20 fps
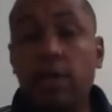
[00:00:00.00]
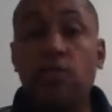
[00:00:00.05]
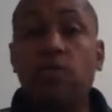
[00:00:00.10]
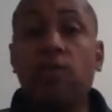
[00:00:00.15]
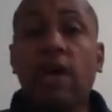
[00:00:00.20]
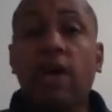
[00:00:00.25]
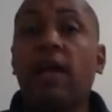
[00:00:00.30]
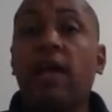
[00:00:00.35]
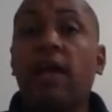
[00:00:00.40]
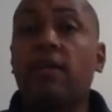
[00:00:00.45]

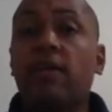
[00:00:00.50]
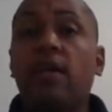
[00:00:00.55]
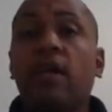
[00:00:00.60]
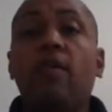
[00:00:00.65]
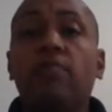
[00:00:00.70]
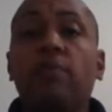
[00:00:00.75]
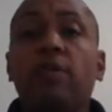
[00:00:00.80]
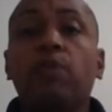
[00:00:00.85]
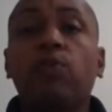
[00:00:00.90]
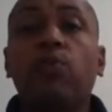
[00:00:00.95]
you got to
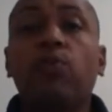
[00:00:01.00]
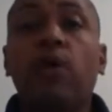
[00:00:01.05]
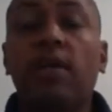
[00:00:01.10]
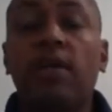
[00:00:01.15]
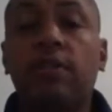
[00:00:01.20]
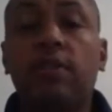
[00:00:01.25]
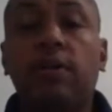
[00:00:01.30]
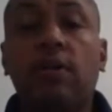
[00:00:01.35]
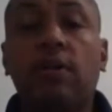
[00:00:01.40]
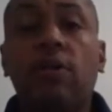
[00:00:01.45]
come this
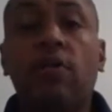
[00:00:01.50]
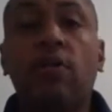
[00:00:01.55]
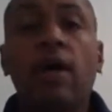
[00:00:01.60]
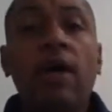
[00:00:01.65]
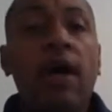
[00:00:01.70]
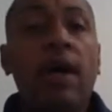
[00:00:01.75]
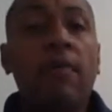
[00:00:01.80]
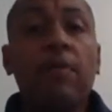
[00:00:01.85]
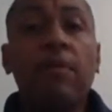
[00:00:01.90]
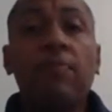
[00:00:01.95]
way. So,
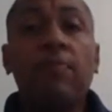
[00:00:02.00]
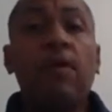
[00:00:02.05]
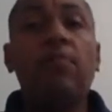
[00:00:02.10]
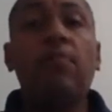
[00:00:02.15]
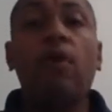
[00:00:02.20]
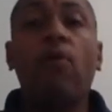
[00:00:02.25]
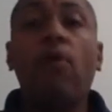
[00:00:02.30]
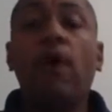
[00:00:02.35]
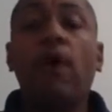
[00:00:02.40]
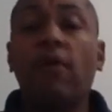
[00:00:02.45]
I mean, me and
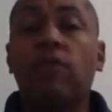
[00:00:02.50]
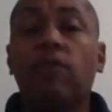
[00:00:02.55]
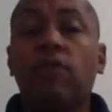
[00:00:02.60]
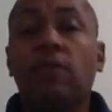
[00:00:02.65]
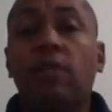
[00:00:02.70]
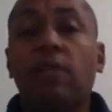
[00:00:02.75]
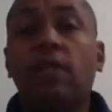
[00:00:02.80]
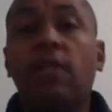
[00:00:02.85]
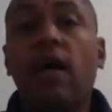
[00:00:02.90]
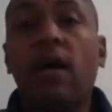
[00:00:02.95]
my wife was
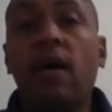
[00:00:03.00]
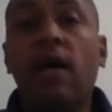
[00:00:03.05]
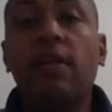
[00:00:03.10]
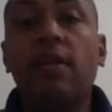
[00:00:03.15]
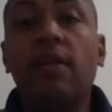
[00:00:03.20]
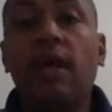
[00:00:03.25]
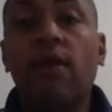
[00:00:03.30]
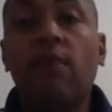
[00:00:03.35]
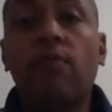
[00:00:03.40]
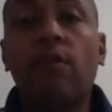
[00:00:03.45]
in
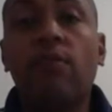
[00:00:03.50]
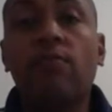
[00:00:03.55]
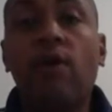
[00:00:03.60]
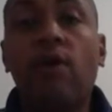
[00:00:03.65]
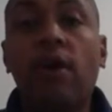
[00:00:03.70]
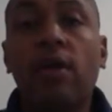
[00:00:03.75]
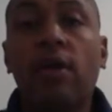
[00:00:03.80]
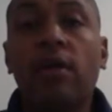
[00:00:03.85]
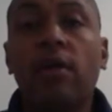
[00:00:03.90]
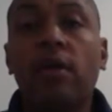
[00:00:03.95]
network
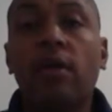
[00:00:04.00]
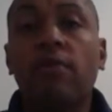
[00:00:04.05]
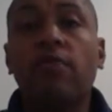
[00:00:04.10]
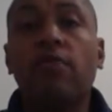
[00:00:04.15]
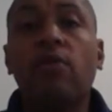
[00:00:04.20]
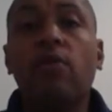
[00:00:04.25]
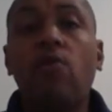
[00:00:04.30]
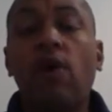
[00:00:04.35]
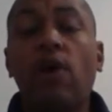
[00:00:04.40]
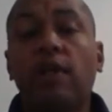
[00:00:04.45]
marketing
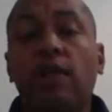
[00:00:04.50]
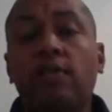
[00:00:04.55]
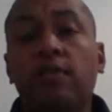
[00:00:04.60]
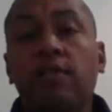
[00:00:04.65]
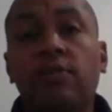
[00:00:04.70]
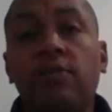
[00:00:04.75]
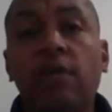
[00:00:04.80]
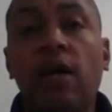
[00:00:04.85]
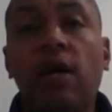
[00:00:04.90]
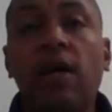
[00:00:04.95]
for quite
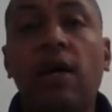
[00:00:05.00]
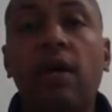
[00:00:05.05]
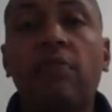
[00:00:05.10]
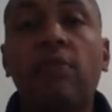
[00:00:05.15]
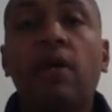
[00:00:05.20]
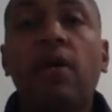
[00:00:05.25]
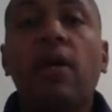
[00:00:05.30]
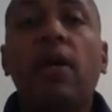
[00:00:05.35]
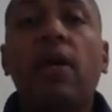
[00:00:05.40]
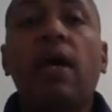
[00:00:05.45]
some time,
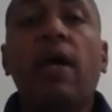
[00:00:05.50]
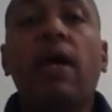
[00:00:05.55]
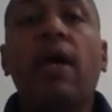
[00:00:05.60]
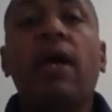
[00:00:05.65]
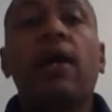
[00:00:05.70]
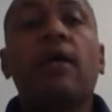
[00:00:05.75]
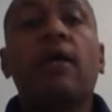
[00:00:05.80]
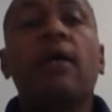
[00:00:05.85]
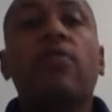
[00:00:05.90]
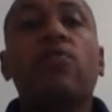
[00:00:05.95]

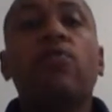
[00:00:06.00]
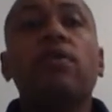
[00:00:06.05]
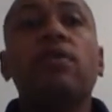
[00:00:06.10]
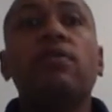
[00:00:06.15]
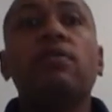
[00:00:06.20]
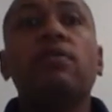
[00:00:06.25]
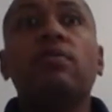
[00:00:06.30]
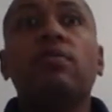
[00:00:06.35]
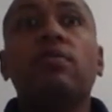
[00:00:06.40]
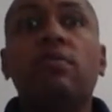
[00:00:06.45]
and
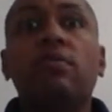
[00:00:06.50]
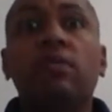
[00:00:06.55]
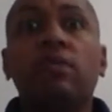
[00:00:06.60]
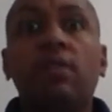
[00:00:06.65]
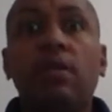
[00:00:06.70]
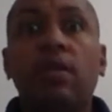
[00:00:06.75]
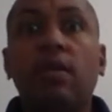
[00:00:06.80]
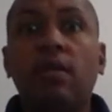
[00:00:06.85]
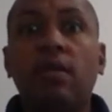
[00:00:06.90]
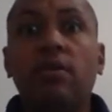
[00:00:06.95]

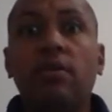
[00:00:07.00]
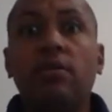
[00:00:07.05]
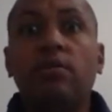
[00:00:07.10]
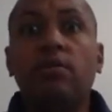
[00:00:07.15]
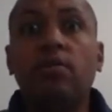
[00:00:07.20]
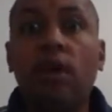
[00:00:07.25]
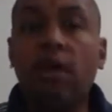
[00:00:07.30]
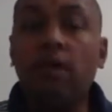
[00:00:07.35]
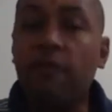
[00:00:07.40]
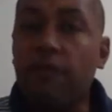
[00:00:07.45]
years
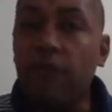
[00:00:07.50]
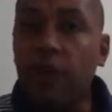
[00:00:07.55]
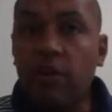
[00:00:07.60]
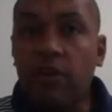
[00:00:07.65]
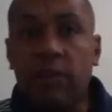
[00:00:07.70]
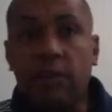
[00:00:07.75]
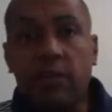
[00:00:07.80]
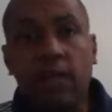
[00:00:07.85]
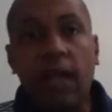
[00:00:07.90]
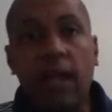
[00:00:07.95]
trying to figure
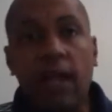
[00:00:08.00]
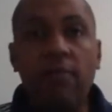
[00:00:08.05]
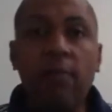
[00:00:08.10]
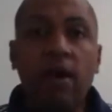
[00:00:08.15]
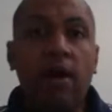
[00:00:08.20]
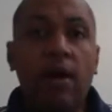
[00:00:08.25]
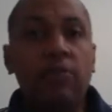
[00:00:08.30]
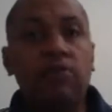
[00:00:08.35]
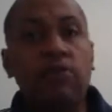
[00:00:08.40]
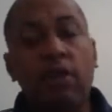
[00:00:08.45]
this game
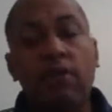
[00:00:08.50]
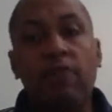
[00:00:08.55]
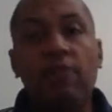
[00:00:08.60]
out,